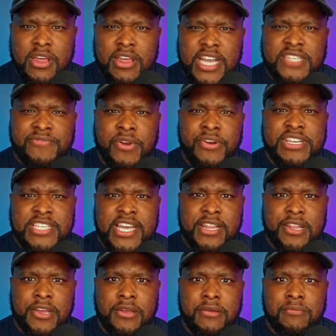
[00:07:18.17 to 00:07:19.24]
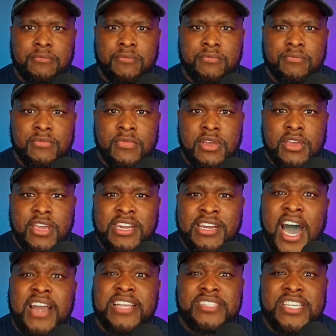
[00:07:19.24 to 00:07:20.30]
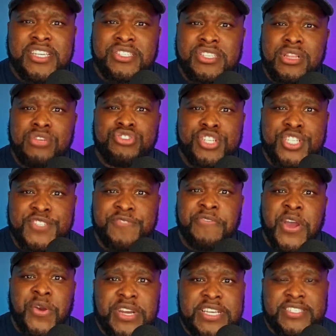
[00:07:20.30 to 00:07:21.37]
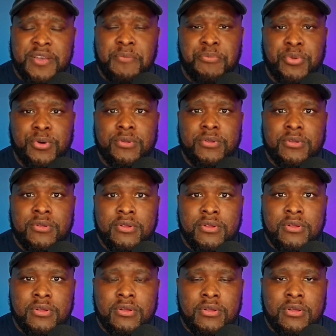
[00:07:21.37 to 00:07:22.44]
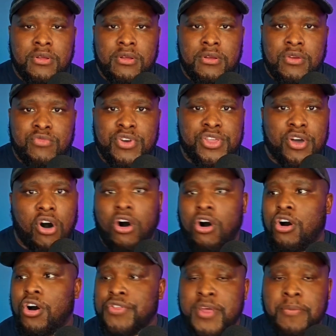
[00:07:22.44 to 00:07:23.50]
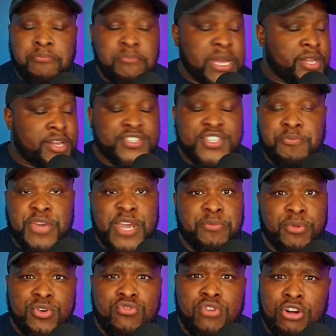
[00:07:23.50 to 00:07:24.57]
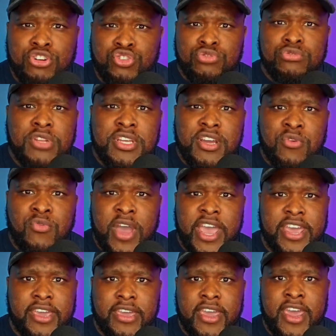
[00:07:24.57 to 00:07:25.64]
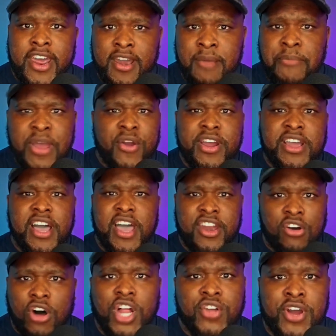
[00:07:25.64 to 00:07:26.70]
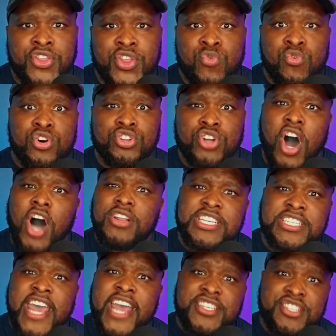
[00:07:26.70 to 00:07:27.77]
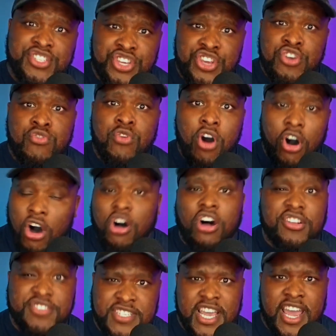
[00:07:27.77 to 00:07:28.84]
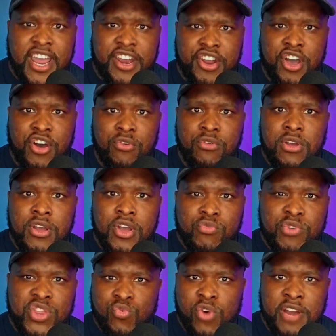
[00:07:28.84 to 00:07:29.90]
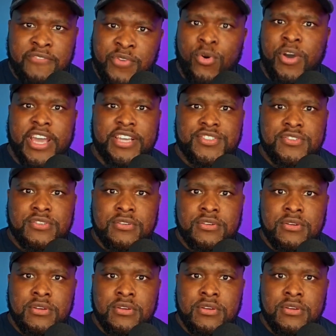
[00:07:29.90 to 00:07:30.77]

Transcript: That's very telling. And honestly, the solution is very simple. With all the millions of people who are truly awake in America and all around the world, all it takes is you all saying no with one voice.